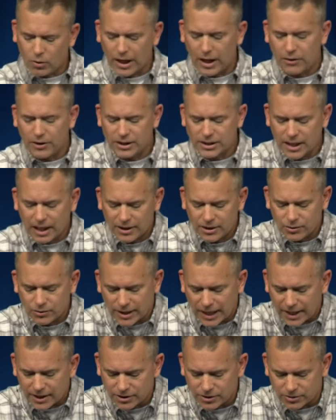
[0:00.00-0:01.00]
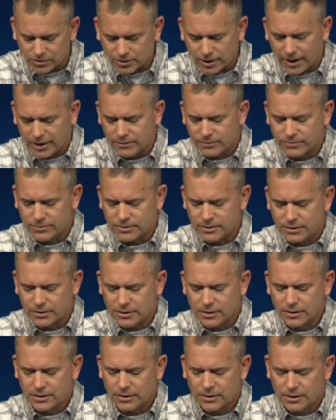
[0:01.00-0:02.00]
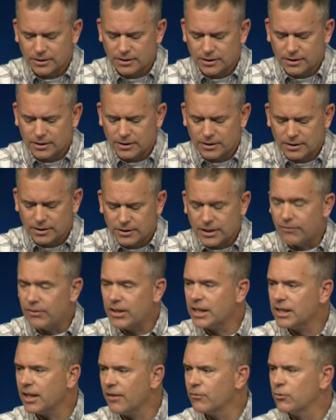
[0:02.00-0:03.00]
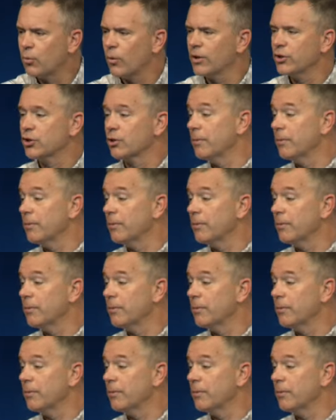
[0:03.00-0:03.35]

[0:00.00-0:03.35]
How did God do that in your life? Do you have any loved ones,